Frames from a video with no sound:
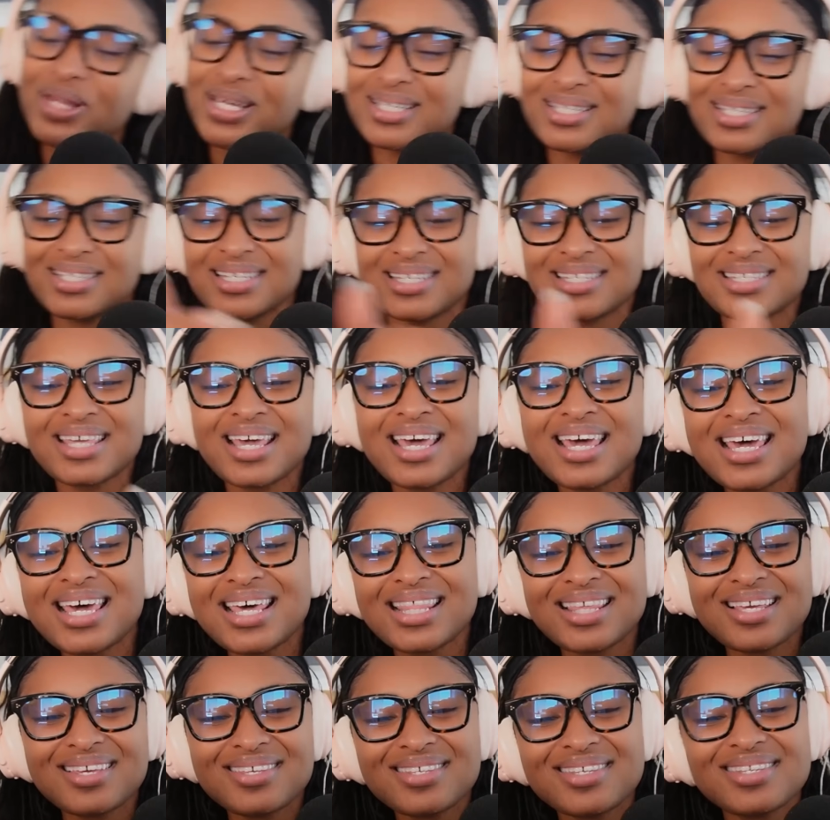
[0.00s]
places.
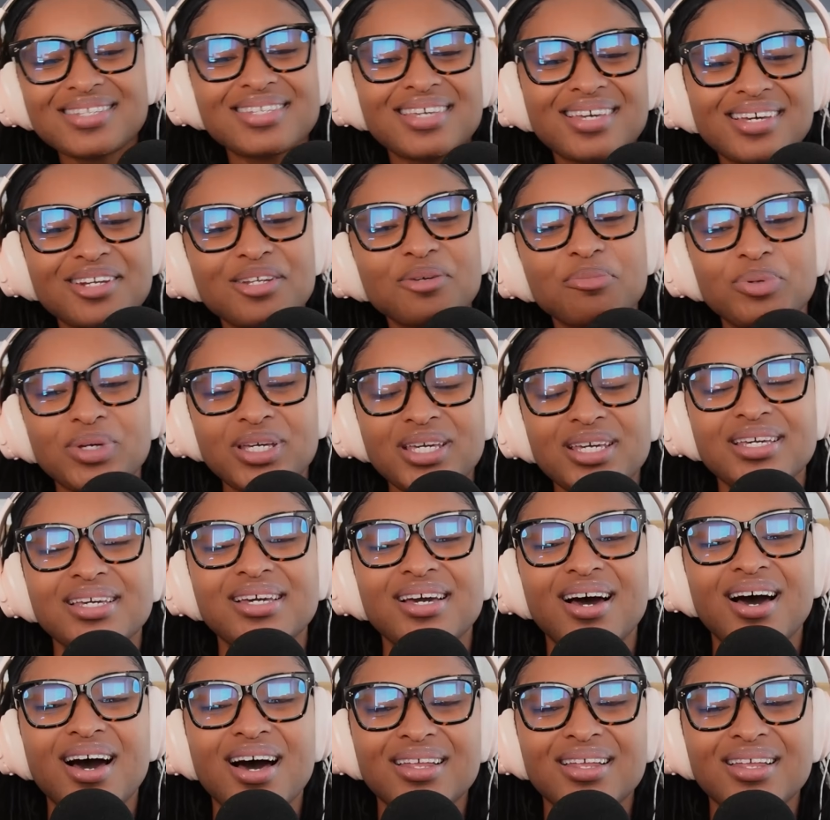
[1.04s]
This is going to be